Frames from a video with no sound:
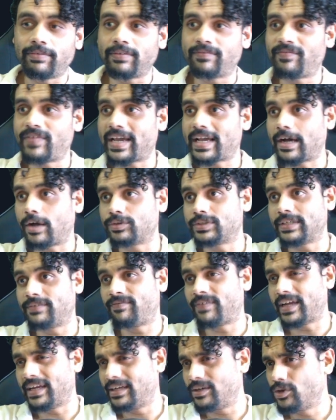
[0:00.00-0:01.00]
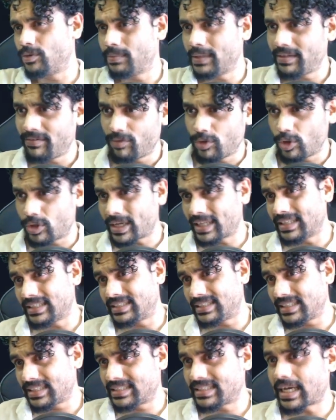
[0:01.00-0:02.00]
fake outs. If I do believe you look at the
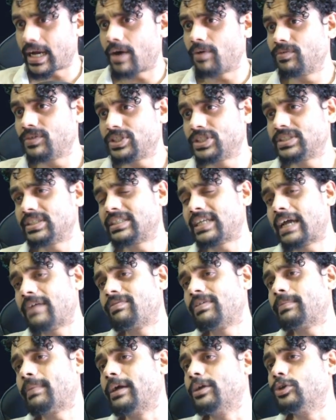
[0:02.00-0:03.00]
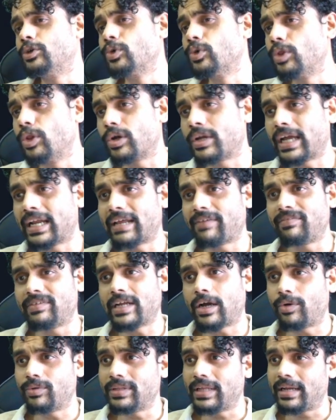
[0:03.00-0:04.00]
6 hour, which is a time frame I do look at every
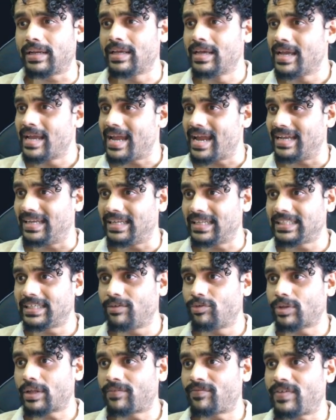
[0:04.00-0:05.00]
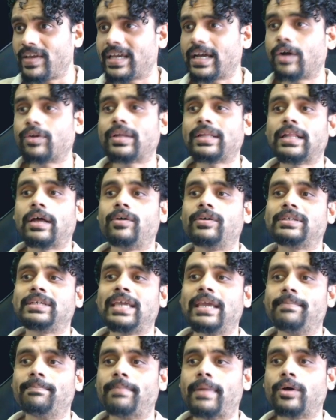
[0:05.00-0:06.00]
now and then, it did give you that fake out, and now it
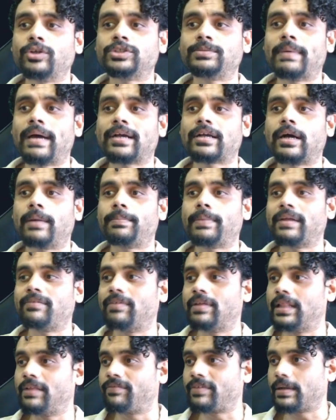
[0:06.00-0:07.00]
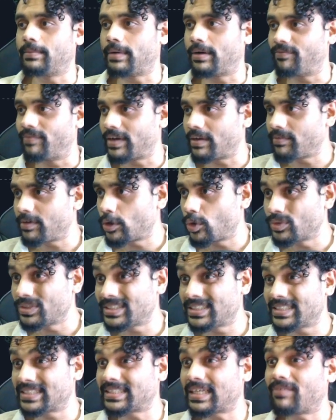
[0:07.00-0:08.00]
came bounce back up, and we're living above. When are we closing the
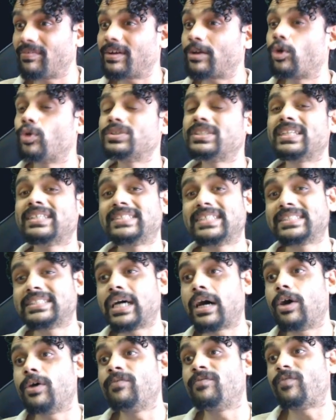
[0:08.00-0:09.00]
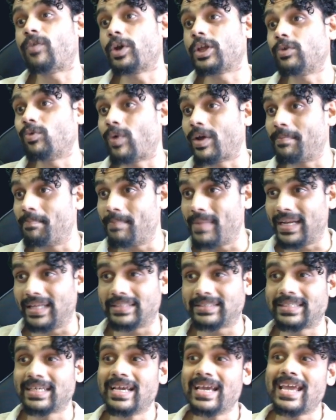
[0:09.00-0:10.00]
6 hour? We're closing the 6 hour in 41
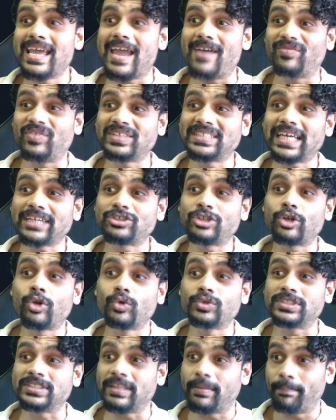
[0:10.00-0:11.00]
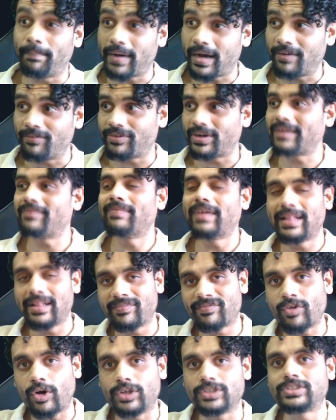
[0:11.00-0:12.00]
minutes. If this actually closes above, right? Well,
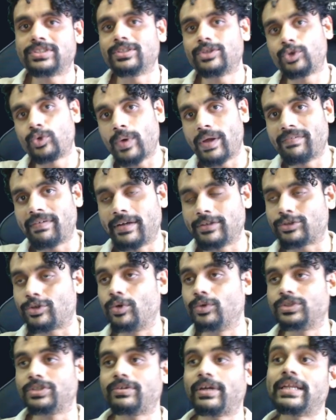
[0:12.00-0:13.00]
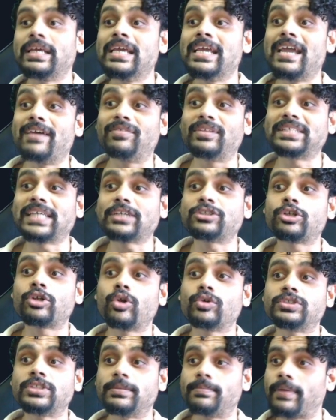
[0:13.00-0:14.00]
of course, the 12 hours closing, right? If this actually
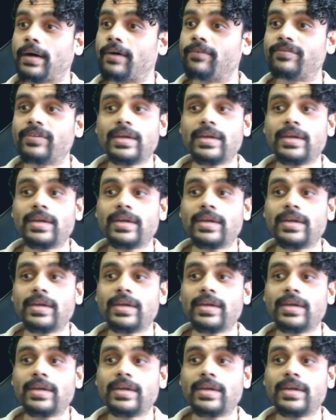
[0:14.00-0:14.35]
closes above,